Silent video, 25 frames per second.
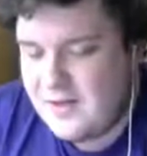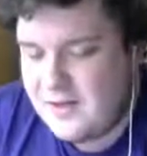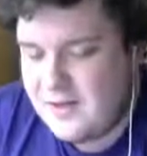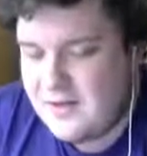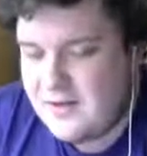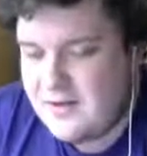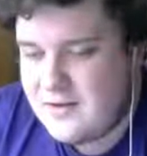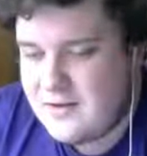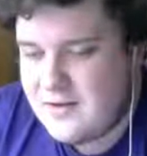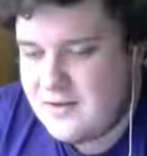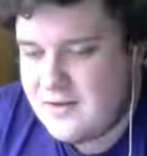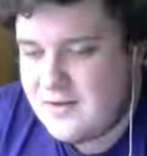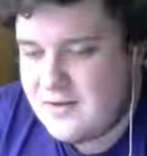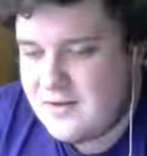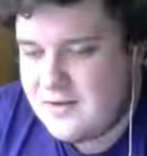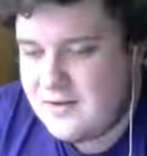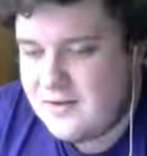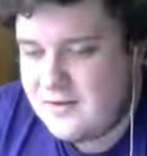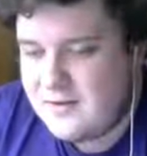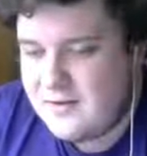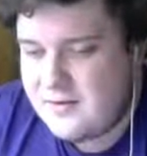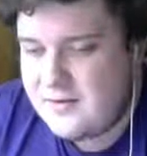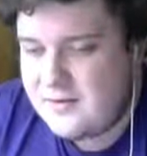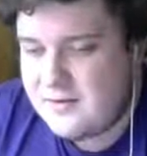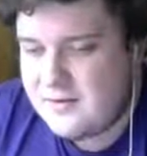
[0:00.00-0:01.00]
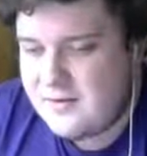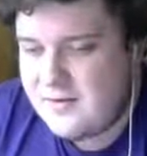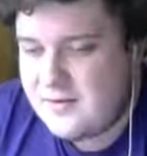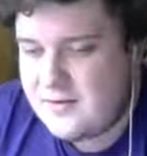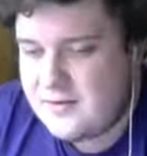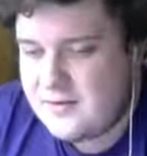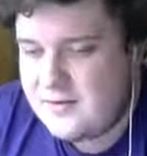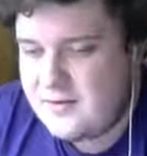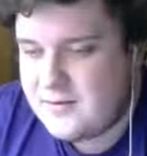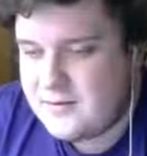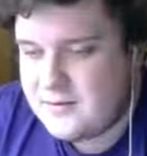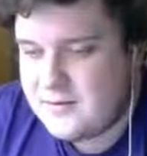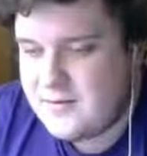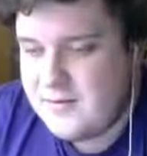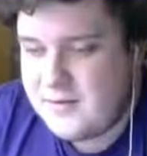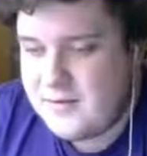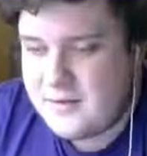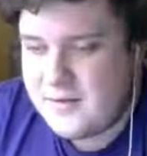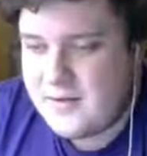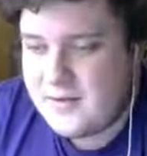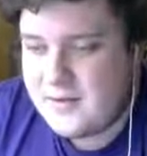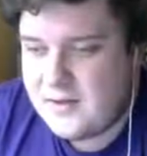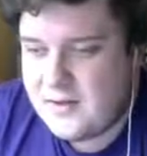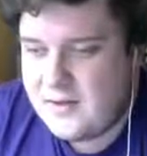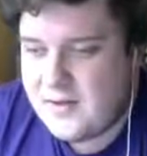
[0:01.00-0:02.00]

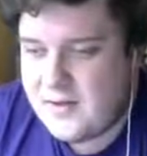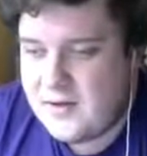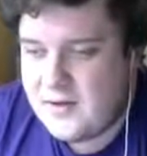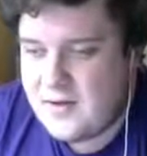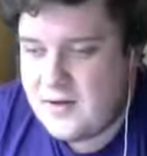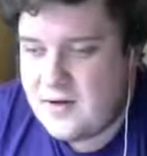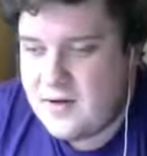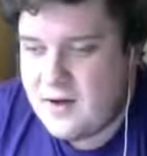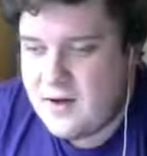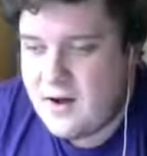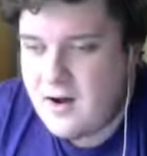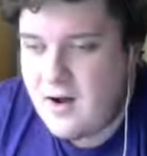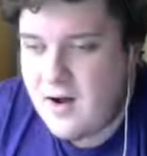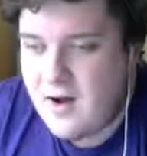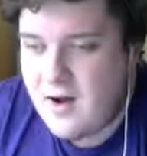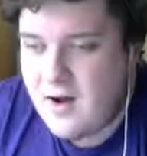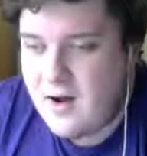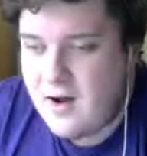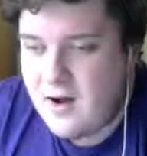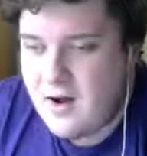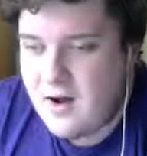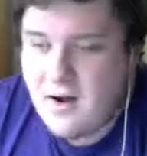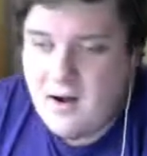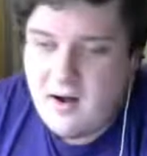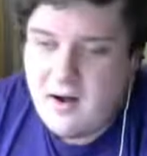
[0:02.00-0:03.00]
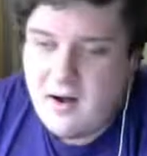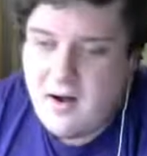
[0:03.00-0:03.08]
(silence)